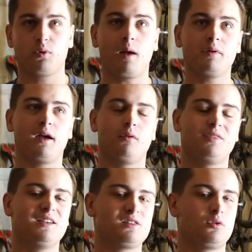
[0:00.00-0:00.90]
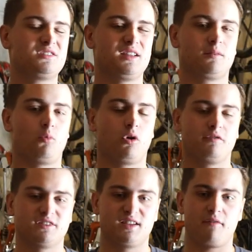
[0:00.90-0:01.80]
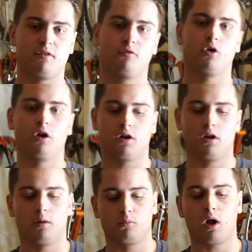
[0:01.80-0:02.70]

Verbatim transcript: Probably a, this I would stick more of a seven foot um,